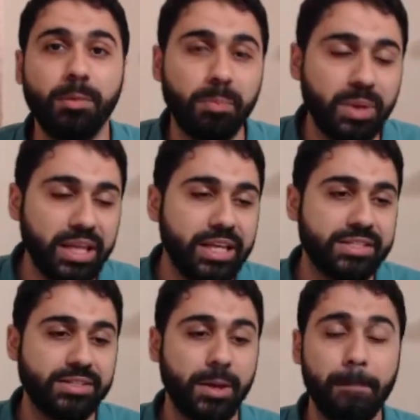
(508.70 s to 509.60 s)

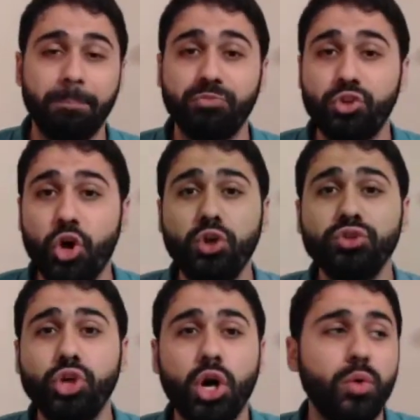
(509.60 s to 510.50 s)
Please
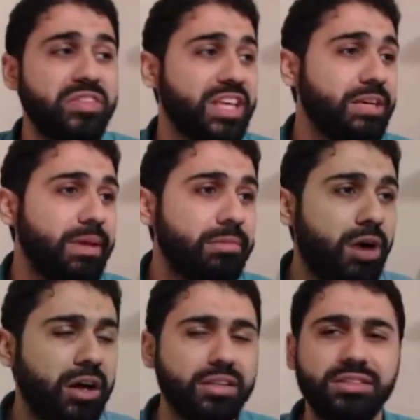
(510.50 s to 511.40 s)
don't go with email
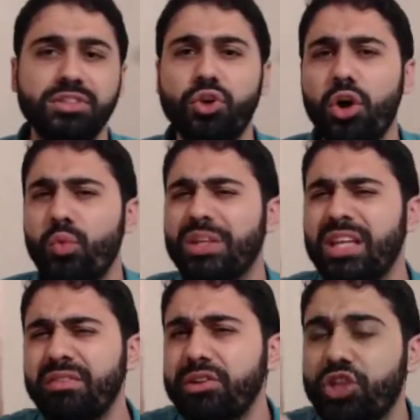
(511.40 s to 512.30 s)
marketing or
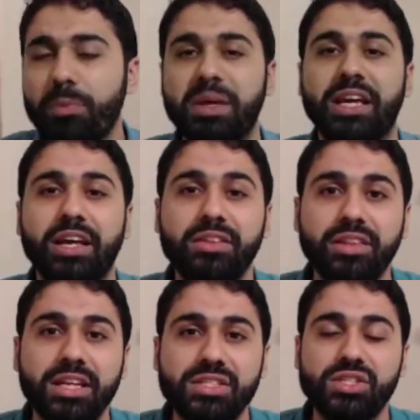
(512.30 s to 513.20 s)
whatever topic in
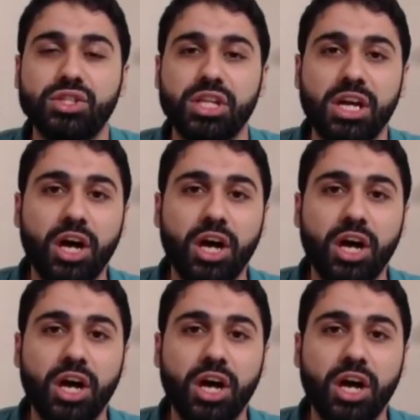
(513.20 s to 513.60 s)
this